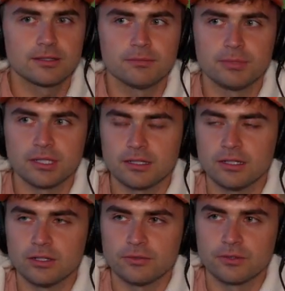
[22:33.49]
being
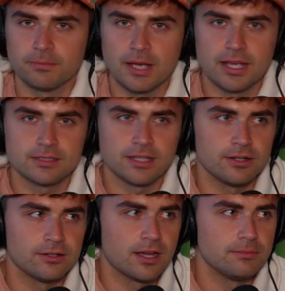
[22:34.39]
here for the past eight or
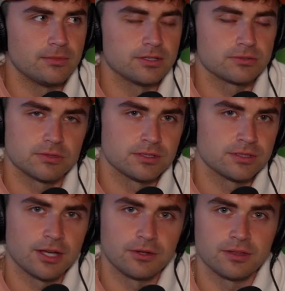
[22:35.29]
nine months was
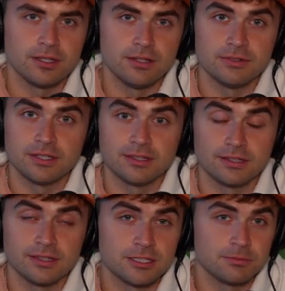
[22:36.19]
healthy, even in the
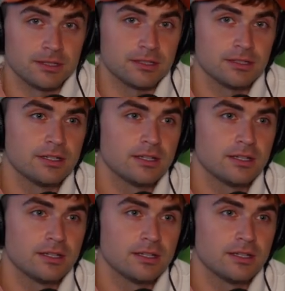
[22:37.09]
least bit,